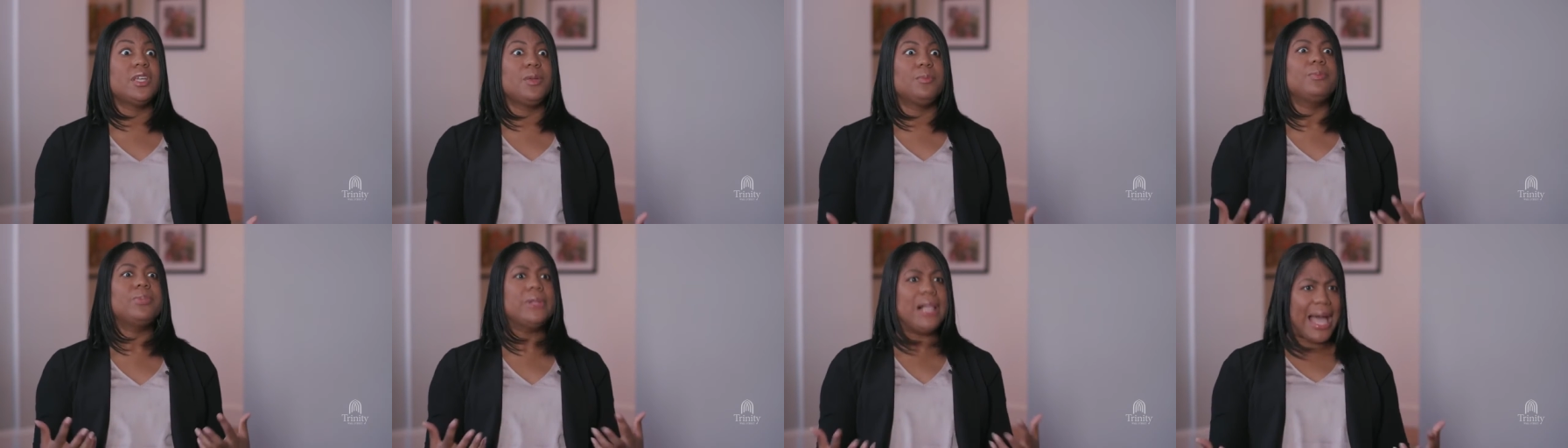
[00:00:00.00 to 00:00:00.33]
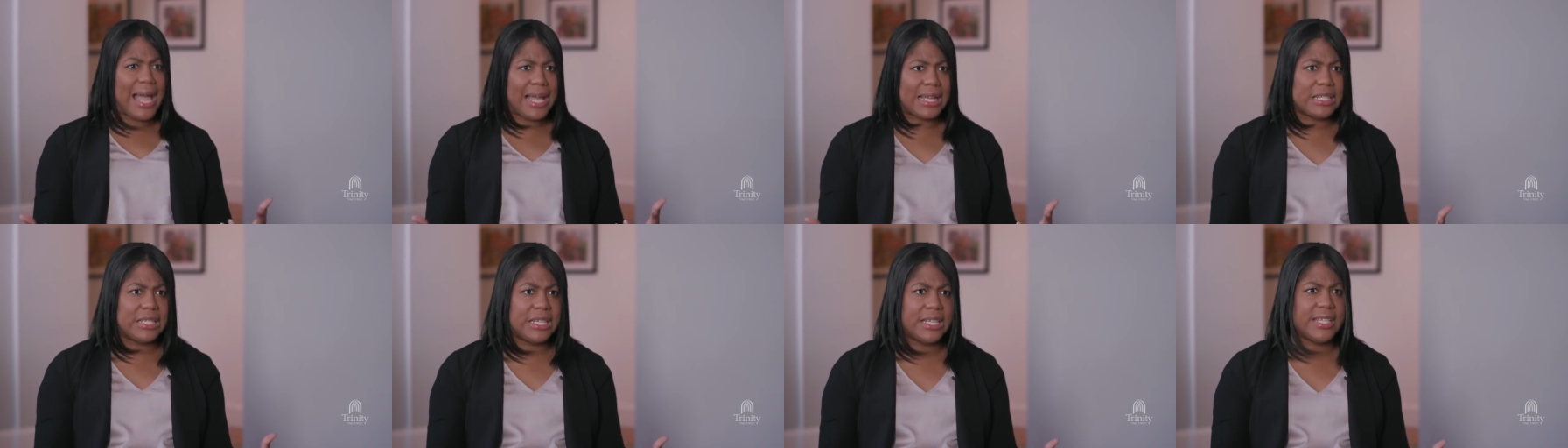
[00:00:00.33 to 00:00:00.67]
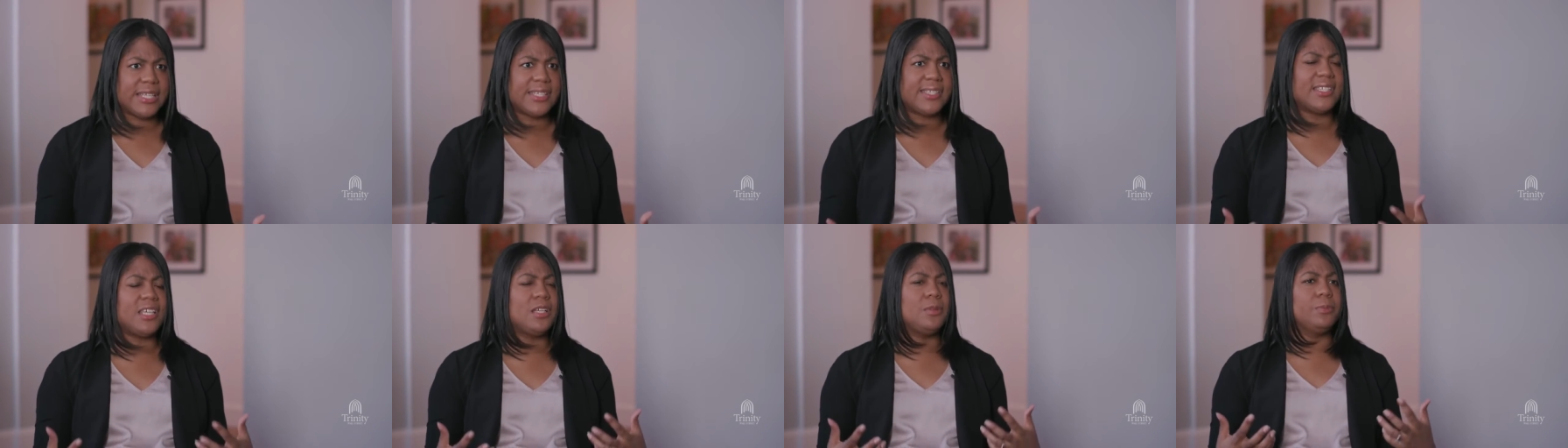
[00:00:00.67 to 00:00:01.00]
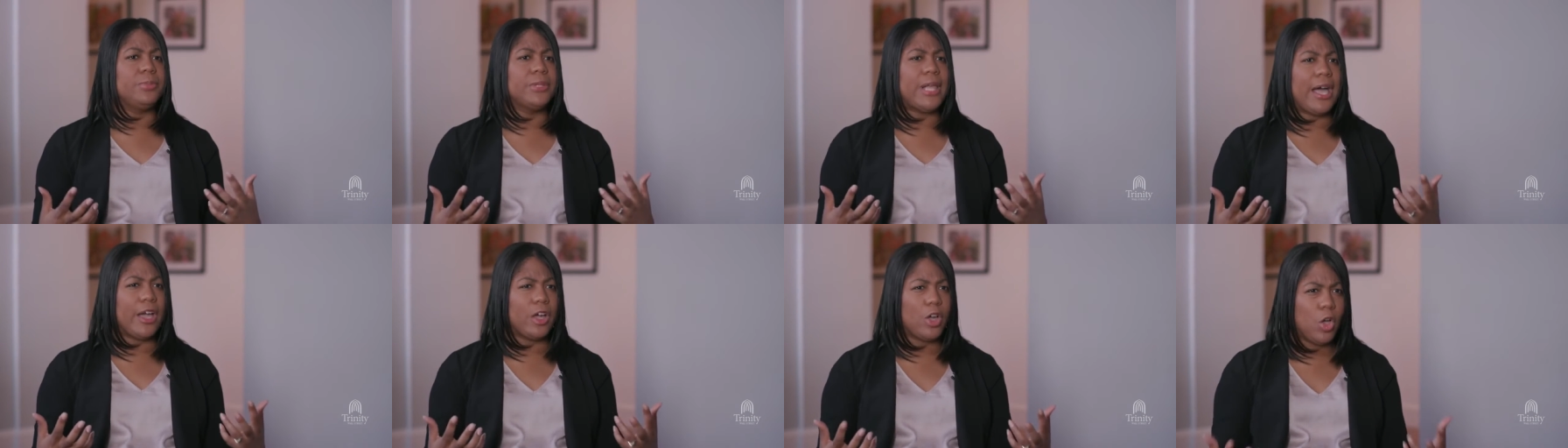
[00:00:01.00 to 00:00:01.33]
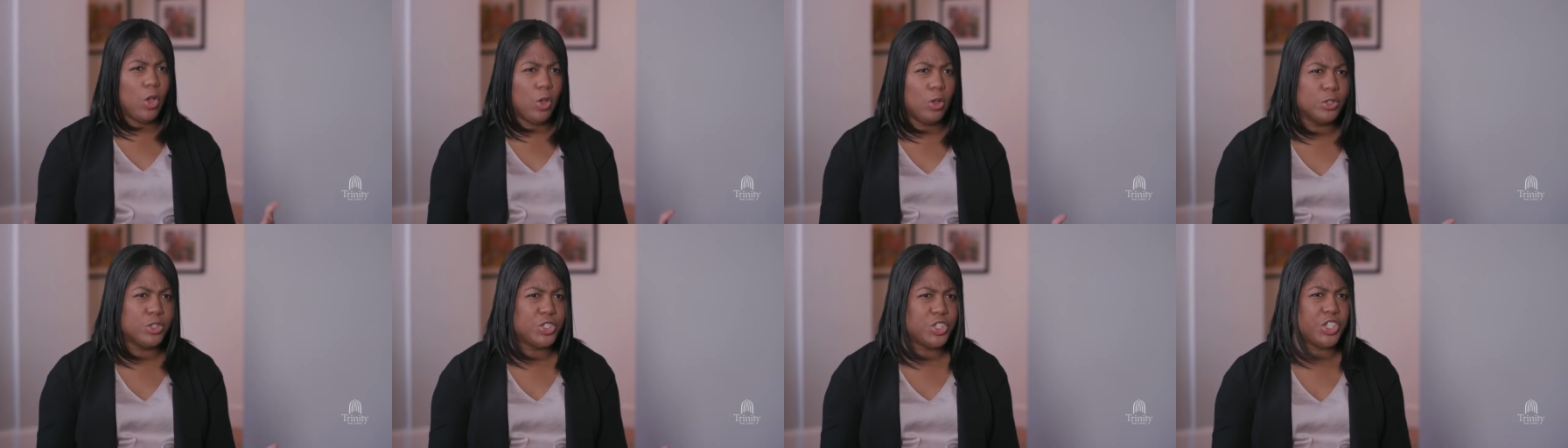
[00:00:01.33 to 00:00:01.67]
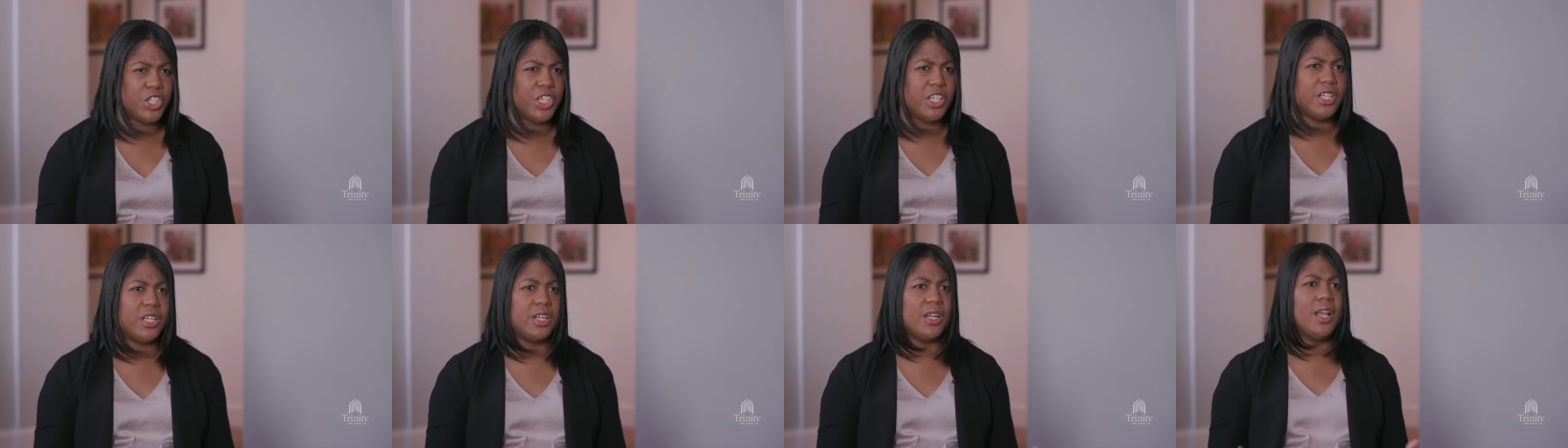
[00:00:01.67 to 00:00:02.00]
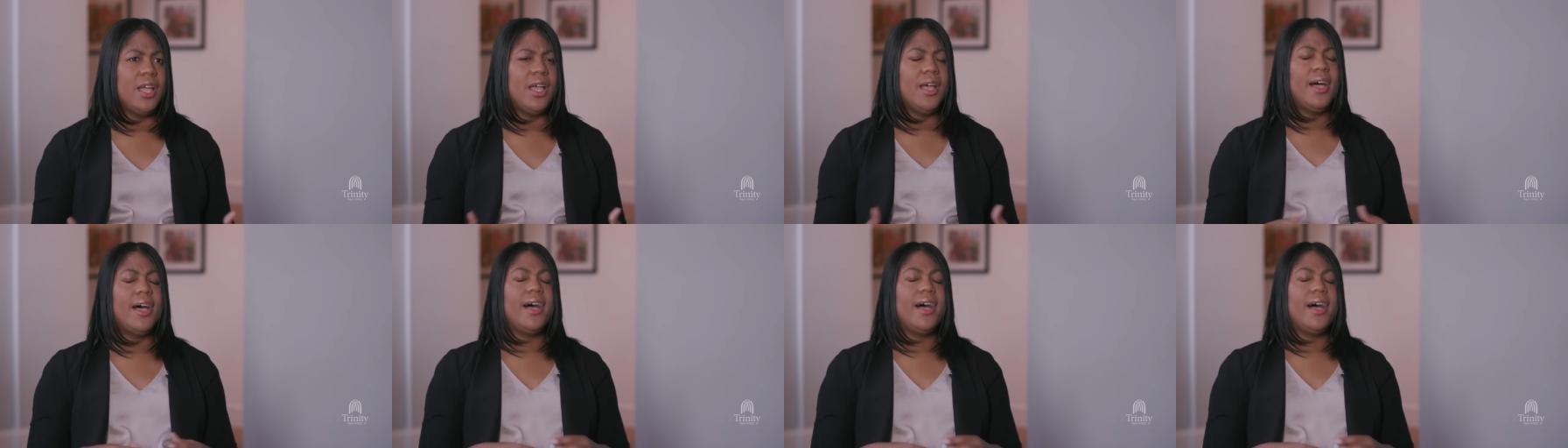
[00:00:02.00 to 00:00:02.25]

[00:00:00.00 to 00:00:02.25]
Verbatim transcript: blackness and mm-hmm. black culture.